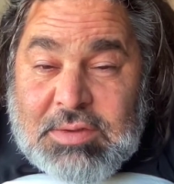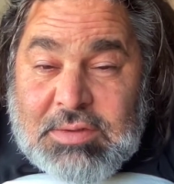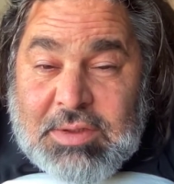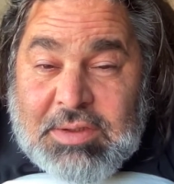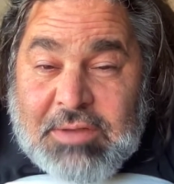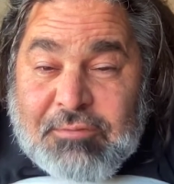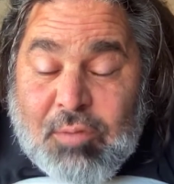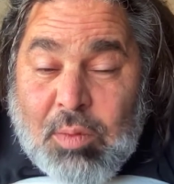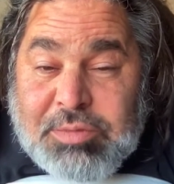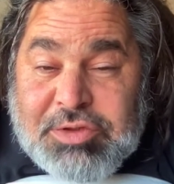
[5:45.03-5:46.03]
that they
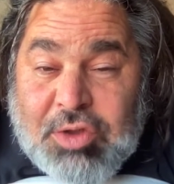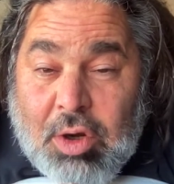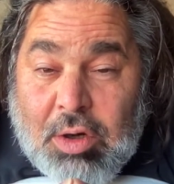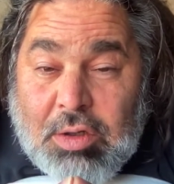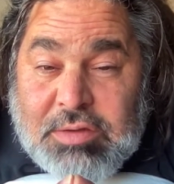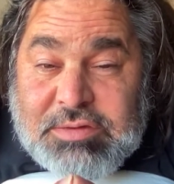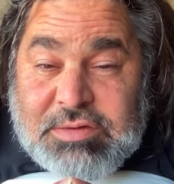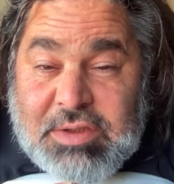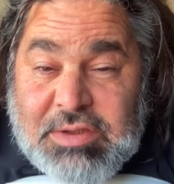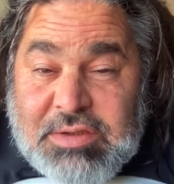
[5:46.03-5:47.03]
formed
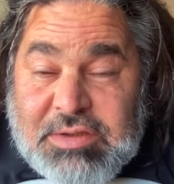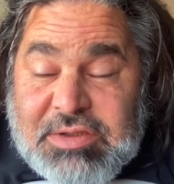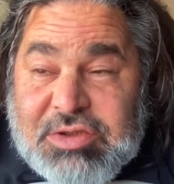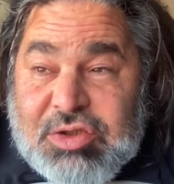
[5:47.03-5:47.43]
stars. And these